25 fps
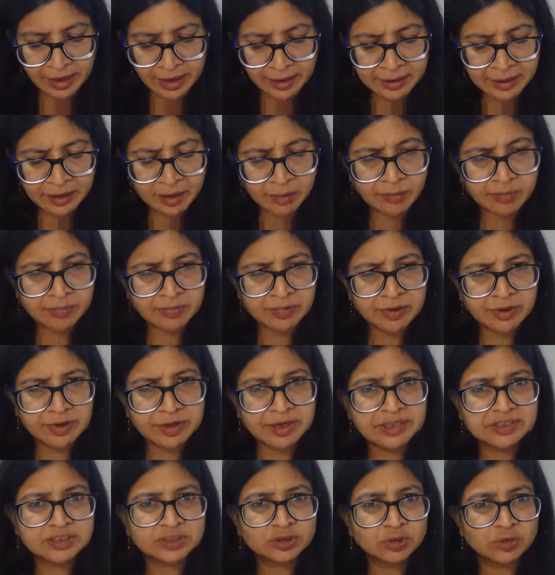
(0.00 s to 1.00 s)
end up
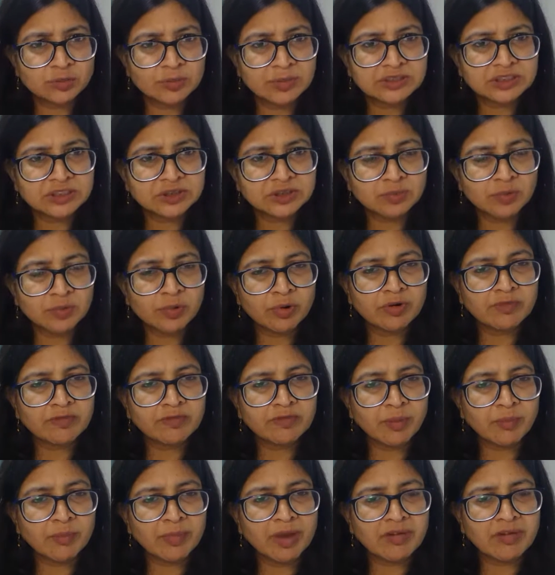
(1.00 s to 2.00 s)
learning so much more
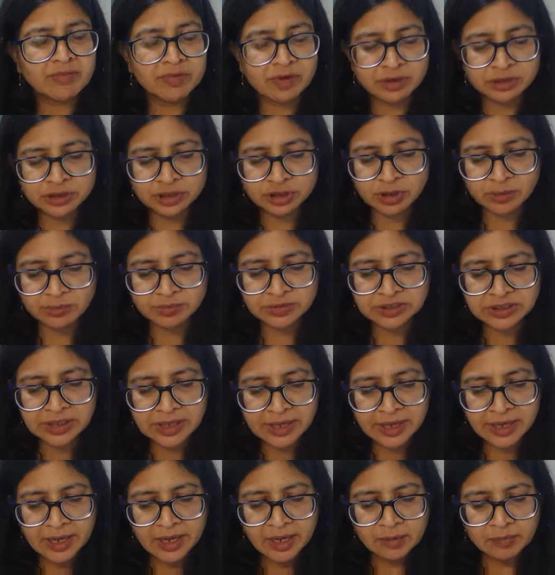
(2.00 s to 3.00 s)
from my
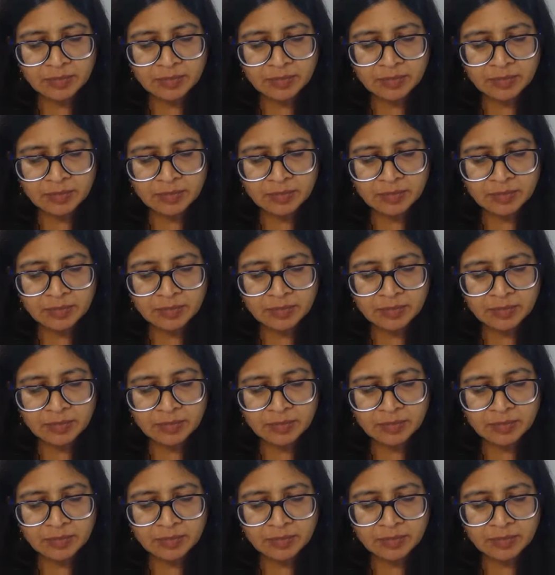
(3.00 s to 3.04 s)
workshops,